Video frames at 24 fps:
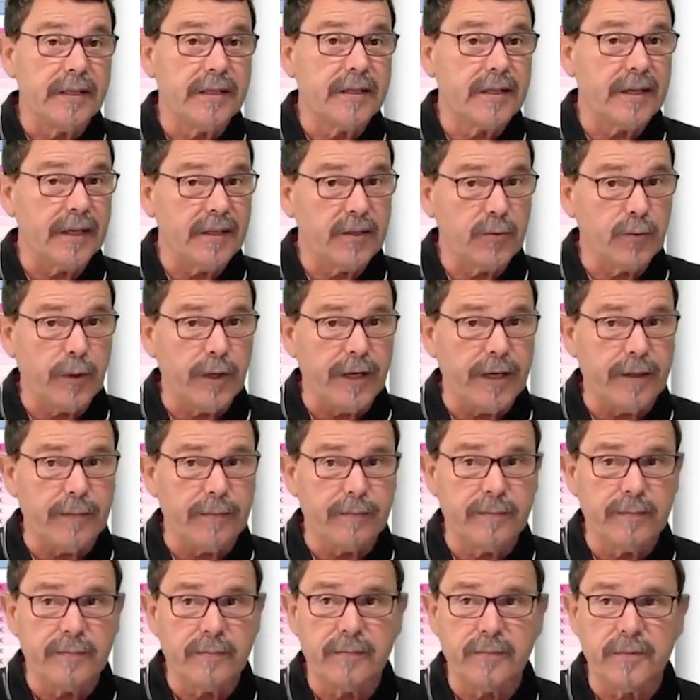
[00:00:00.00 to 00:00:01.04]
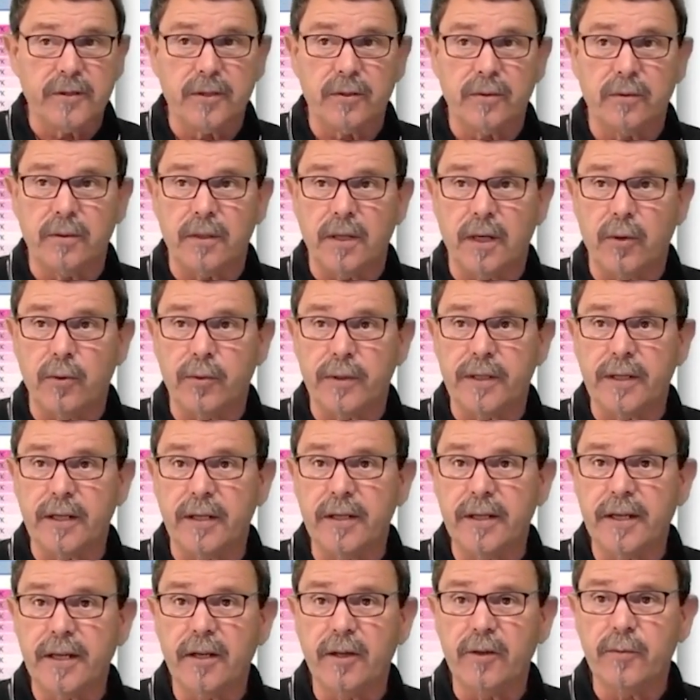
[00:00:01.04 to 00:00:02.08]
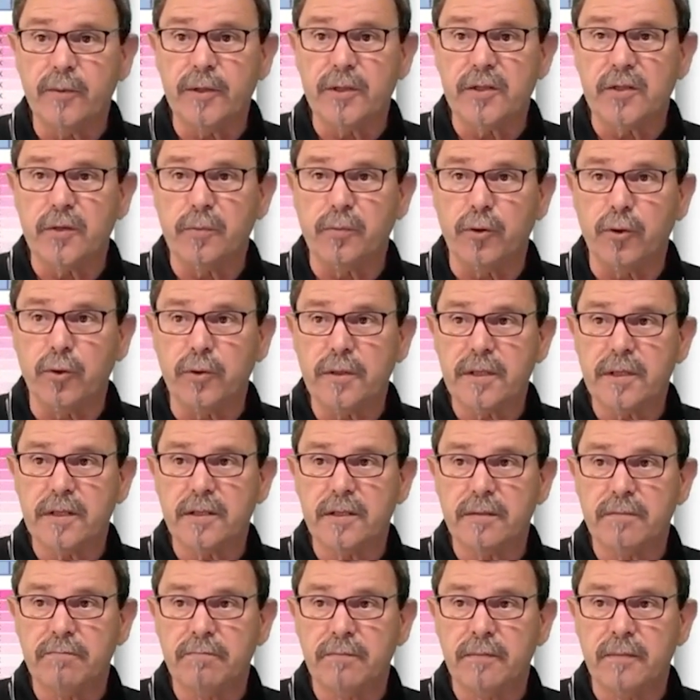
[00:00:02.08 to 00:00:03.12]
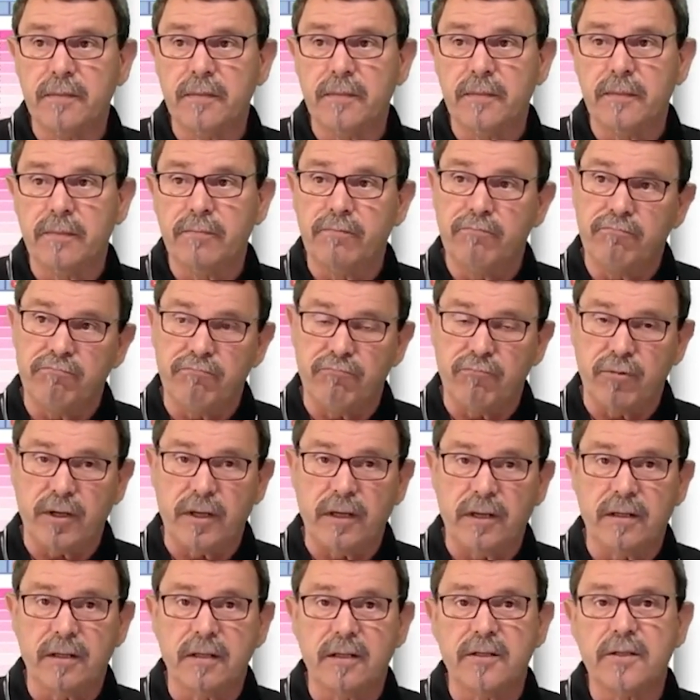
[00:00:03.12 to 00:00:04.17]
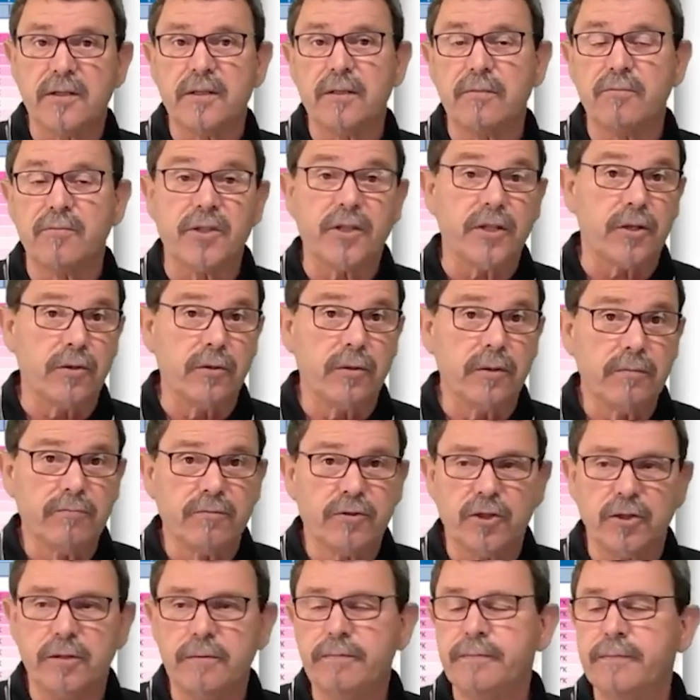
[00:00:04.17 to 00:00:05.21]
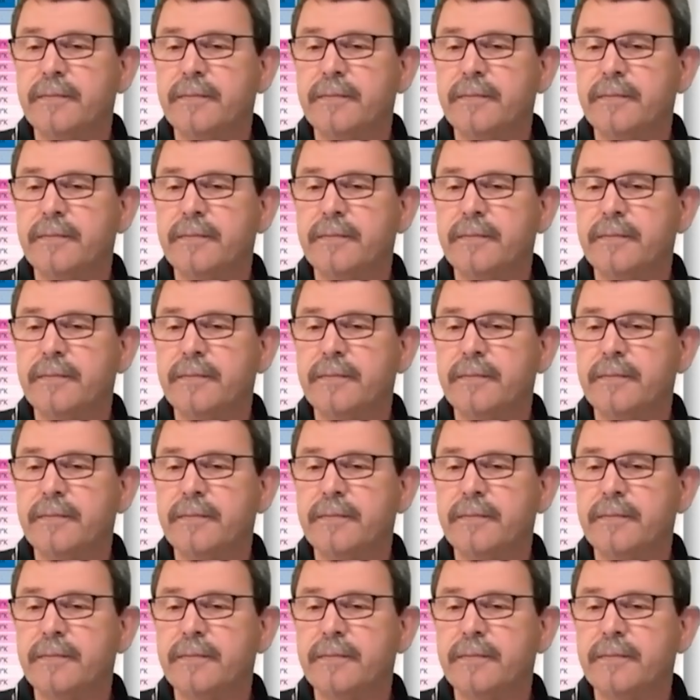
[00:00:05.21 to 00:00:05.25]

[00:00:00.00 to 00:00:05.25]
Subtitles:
gateway. So our Dali gateway supports, regardless, secure, sure,